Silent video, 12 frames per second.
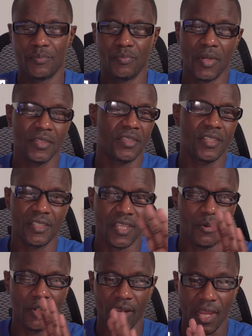punchy as
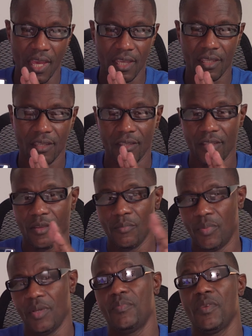I would like,
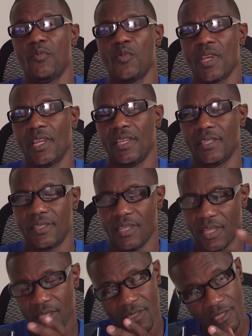but be
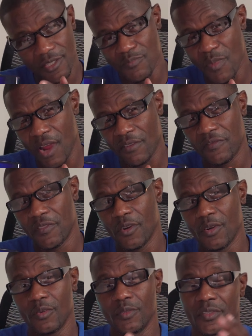realistic, it's a
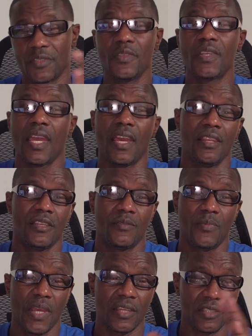smartphone, so you can't
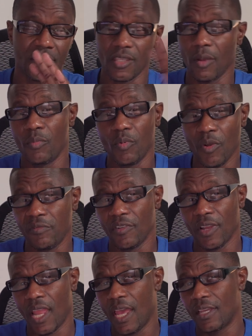expect
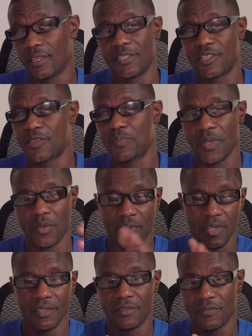subwoofer-like
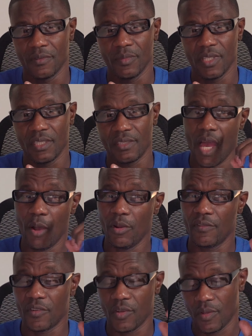experience from this.
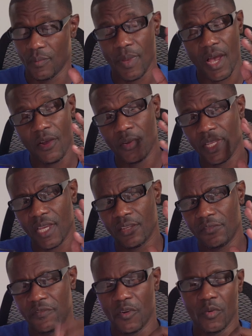However, my only
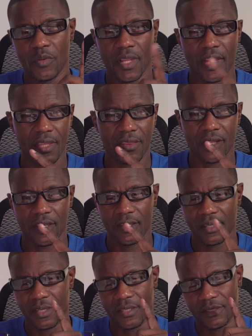other phone that I
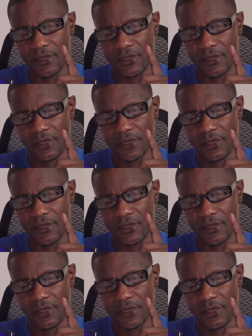think